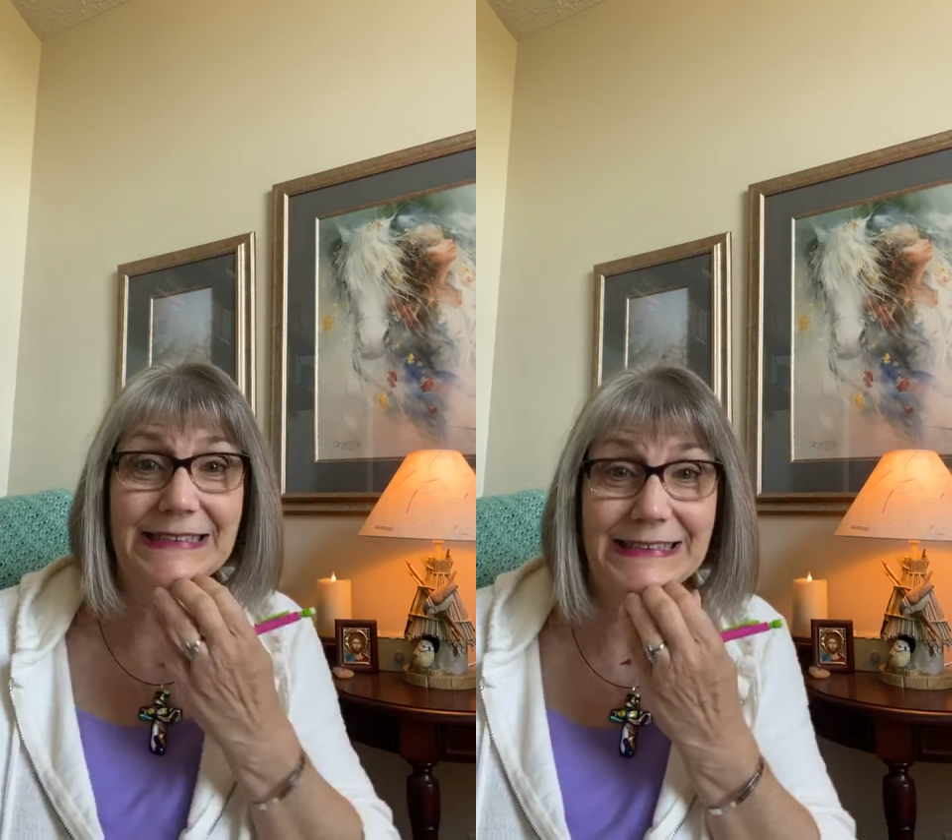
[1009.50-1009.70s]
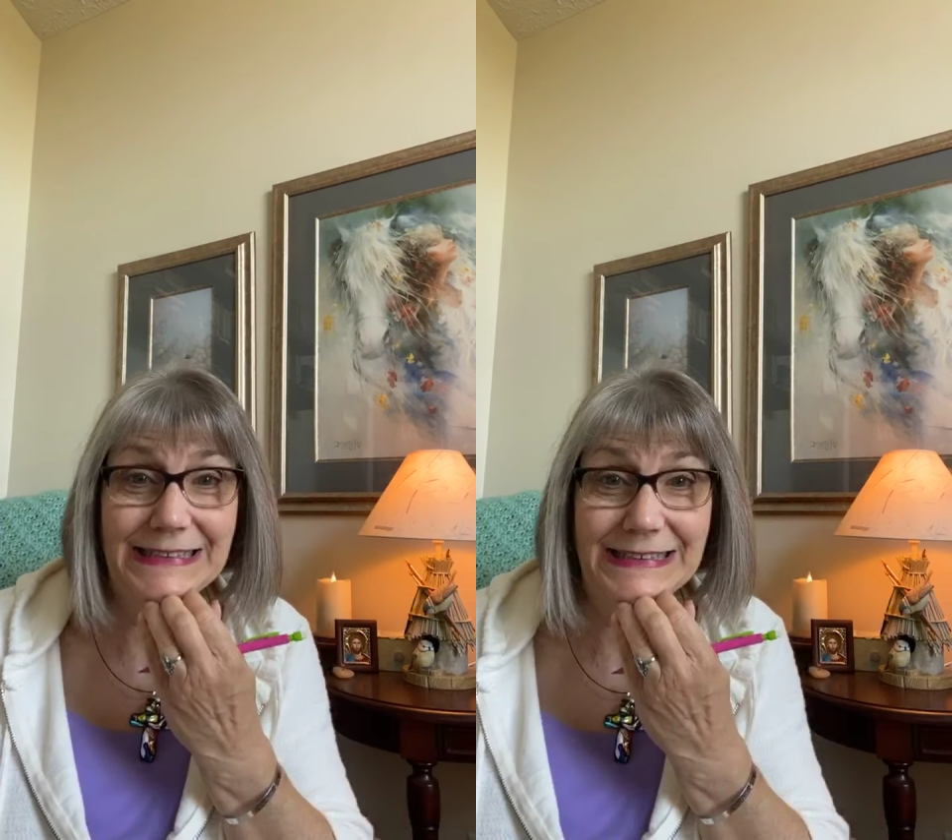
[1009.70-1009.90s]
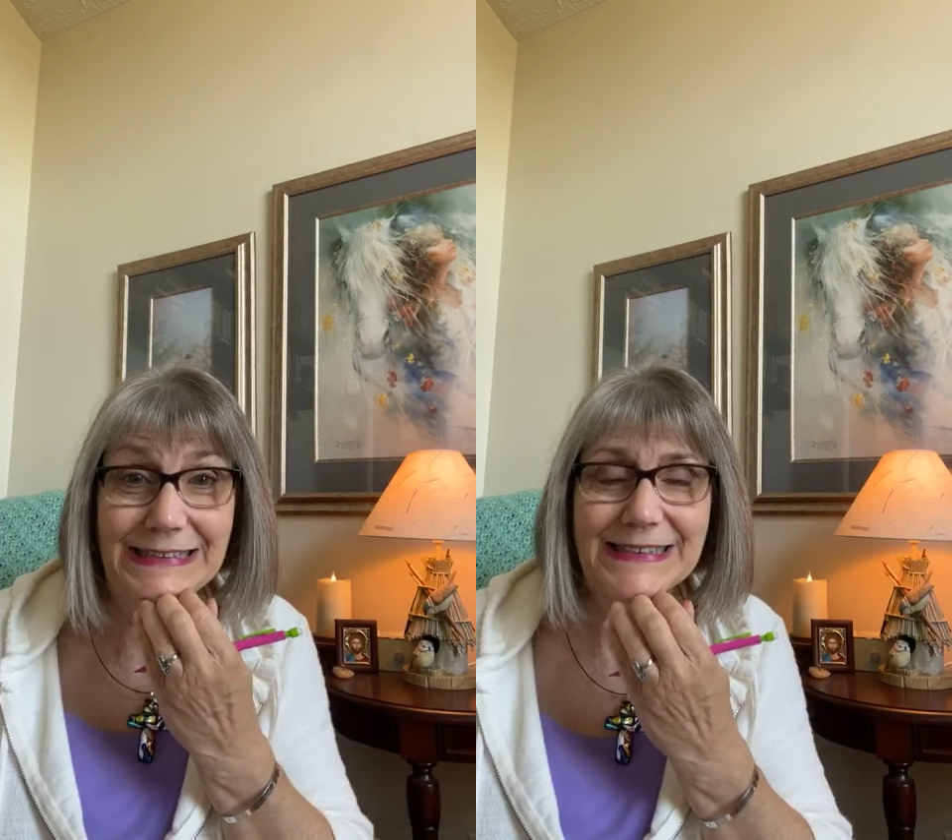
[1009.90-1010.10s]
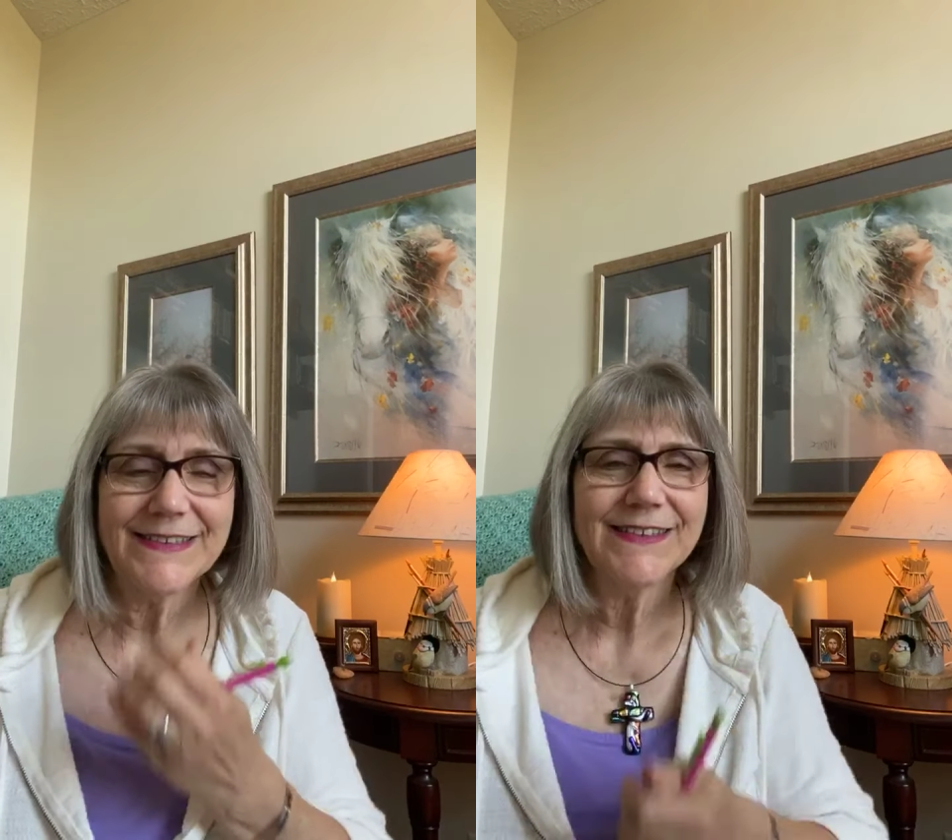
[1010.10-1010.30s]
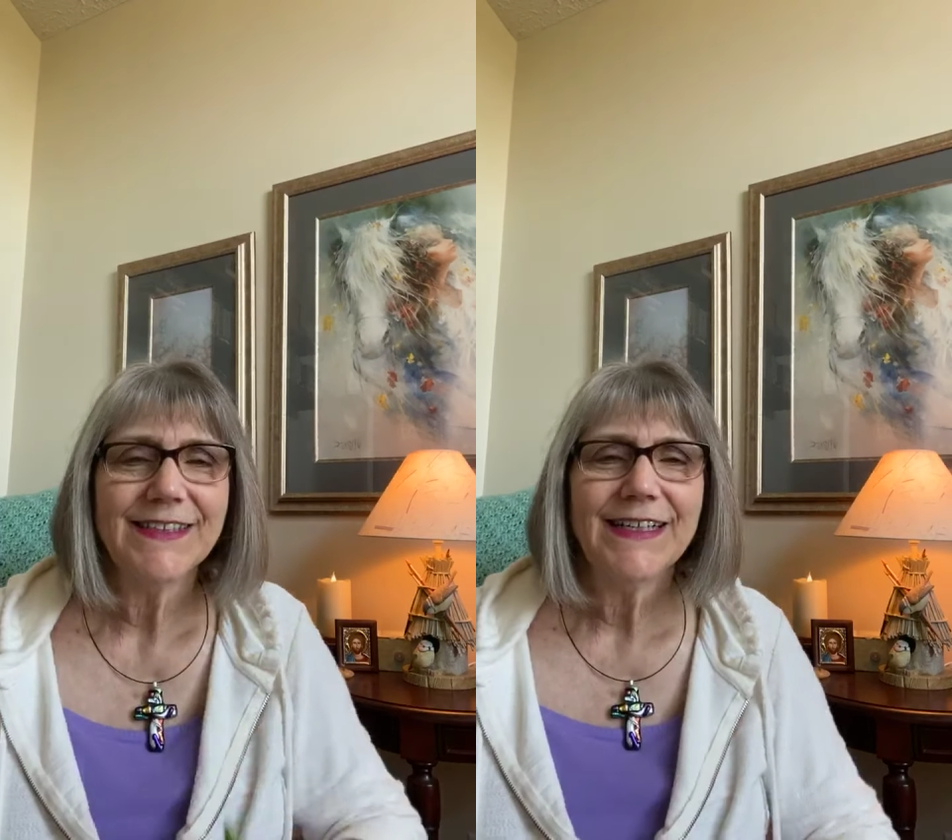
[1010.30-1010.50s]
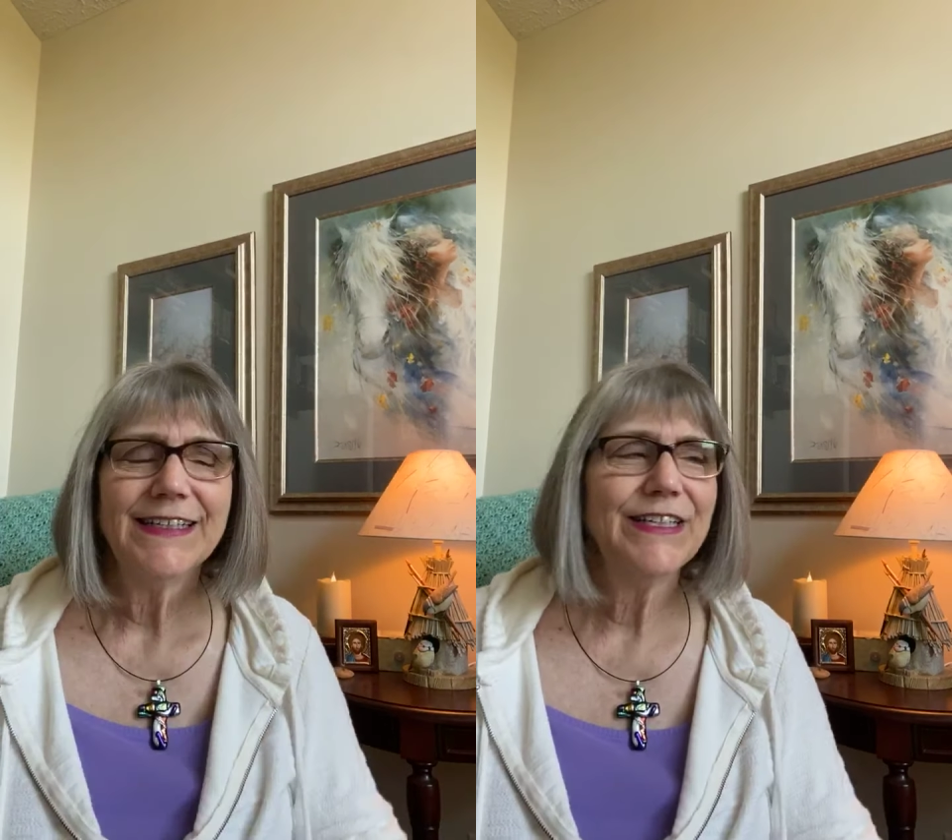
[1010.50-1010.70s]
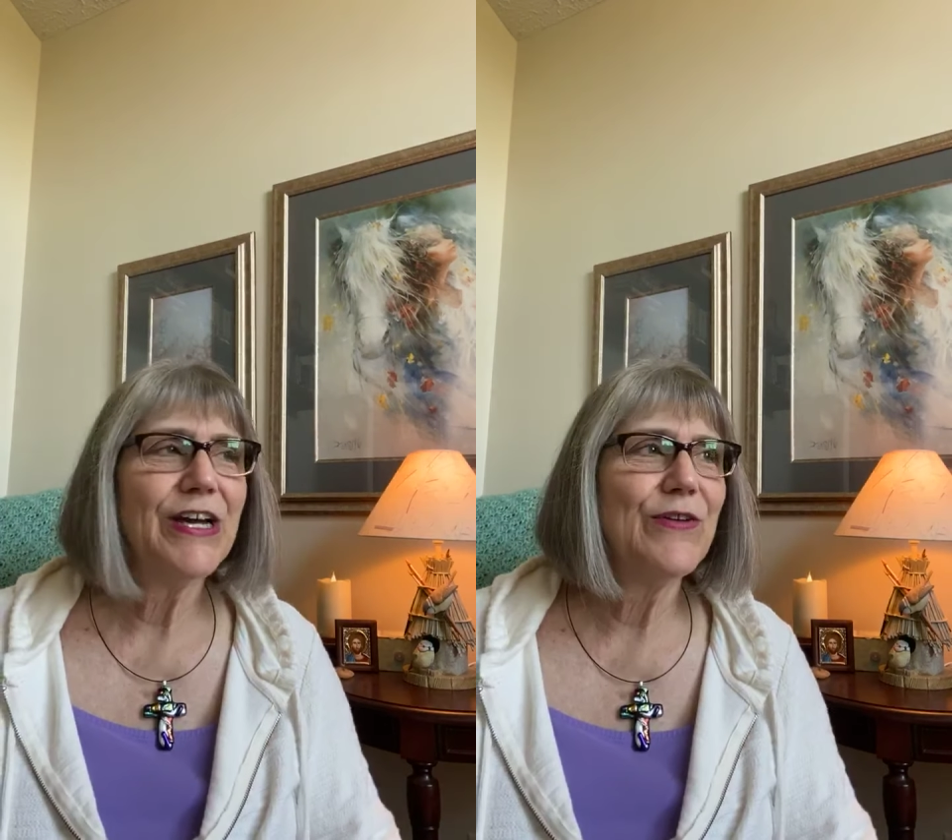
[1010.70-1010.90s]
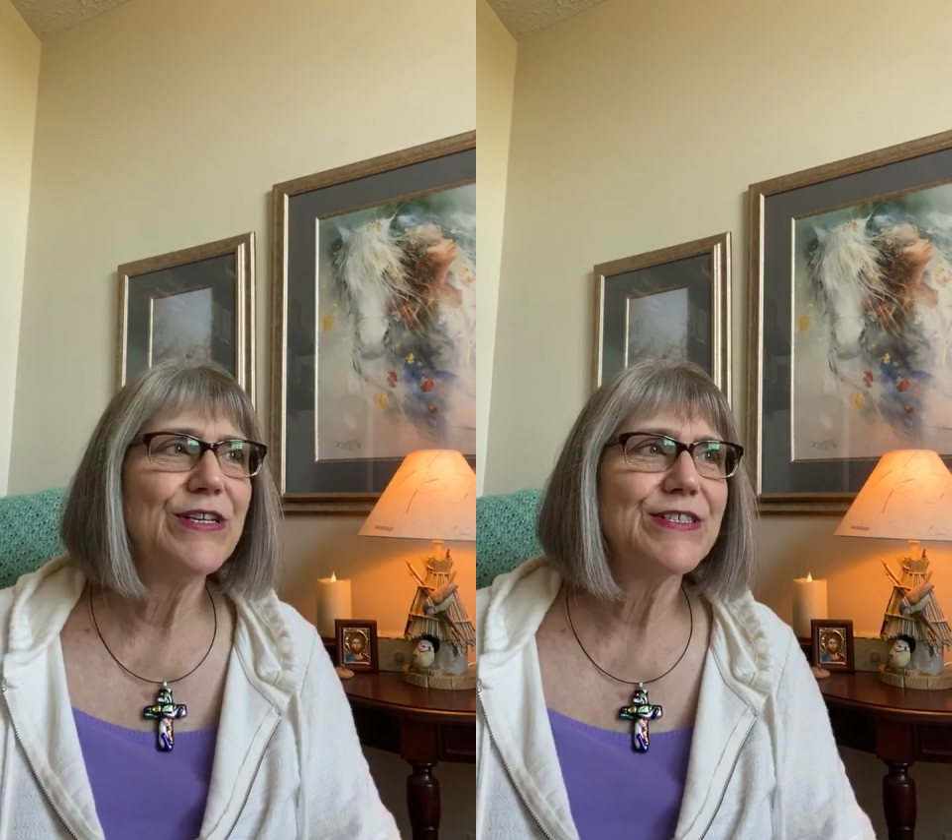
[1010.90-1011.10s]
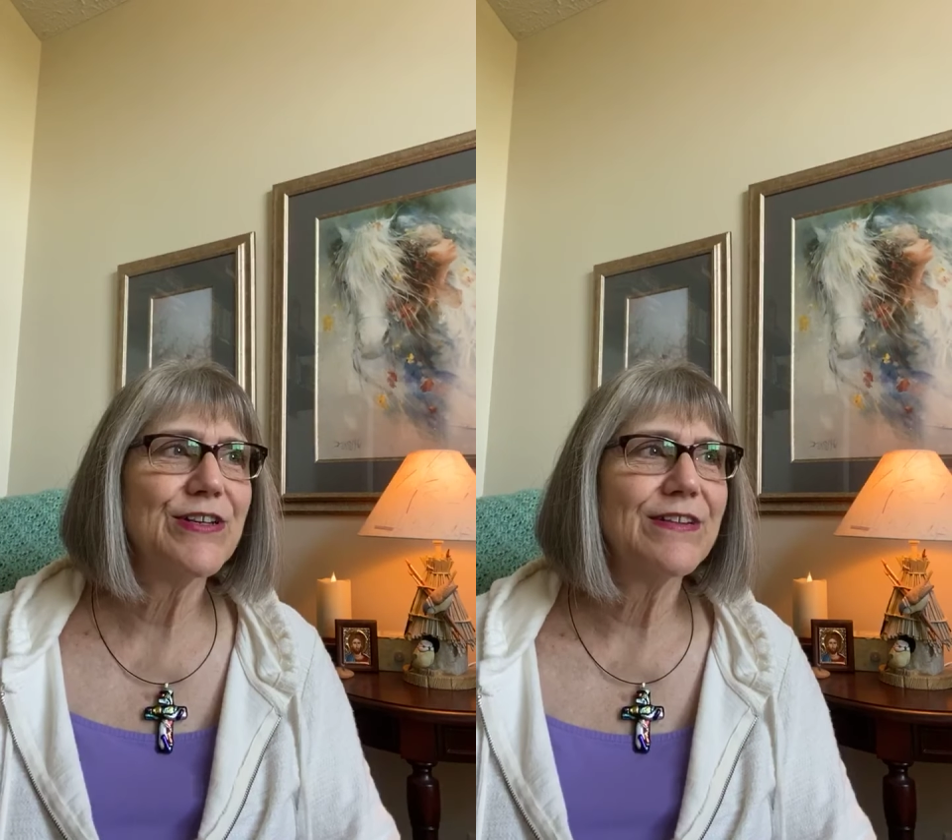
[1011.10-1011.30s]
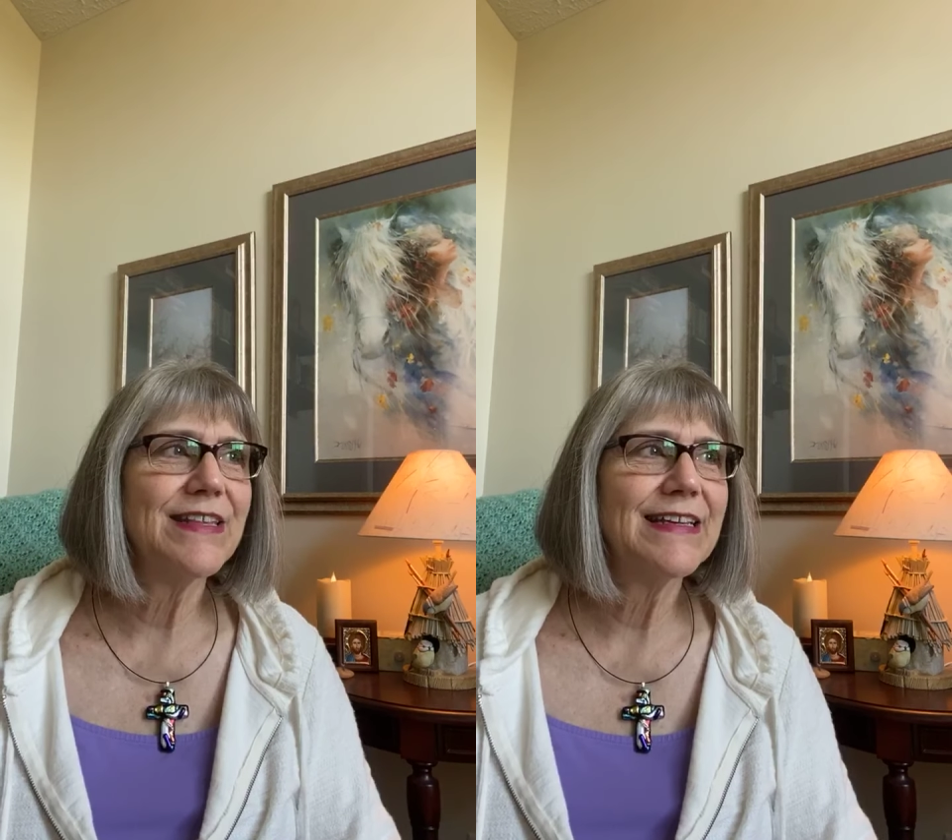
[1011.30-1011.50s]
Ugh. You know, and you
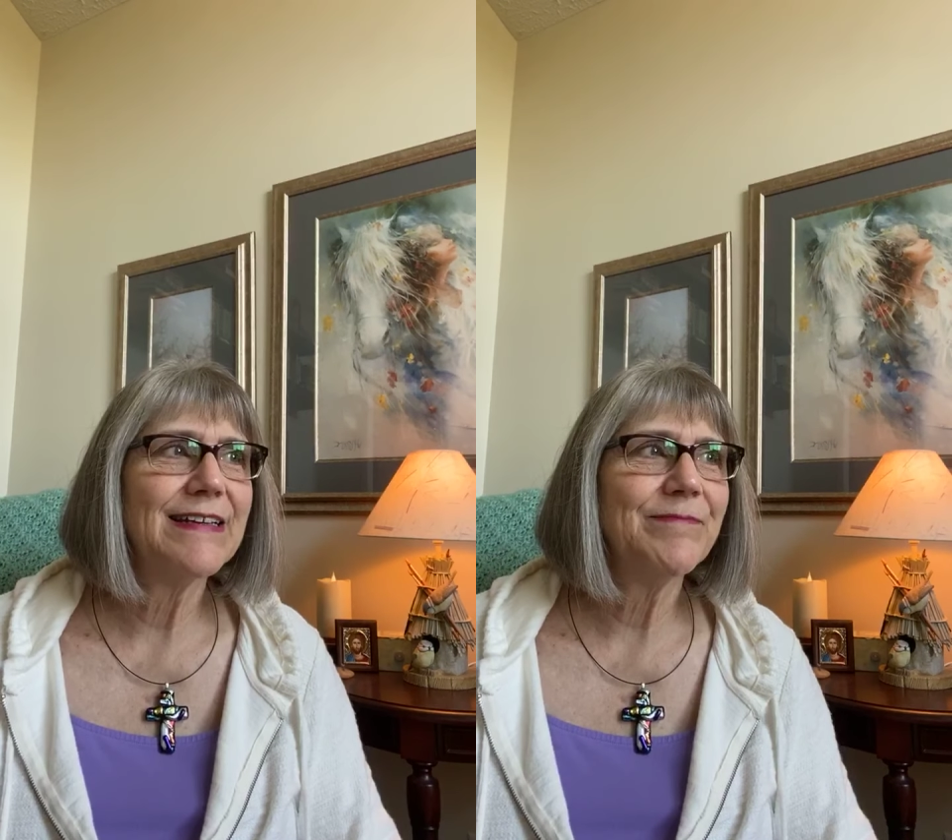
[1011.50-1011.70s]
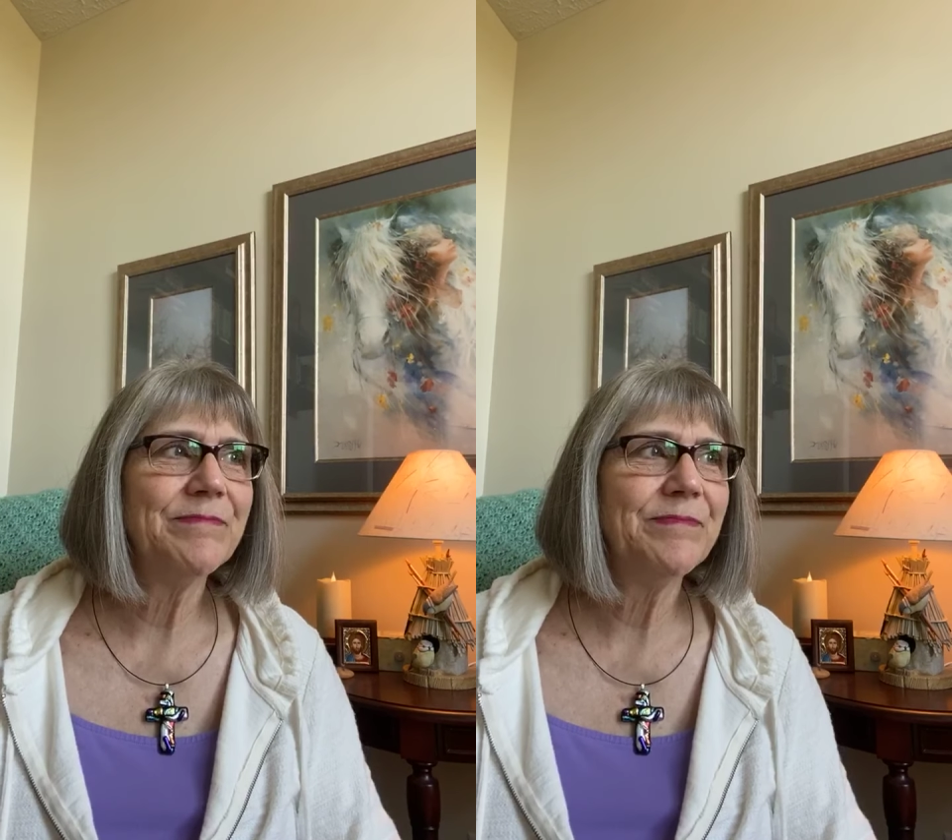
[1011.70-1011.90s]
start thinking,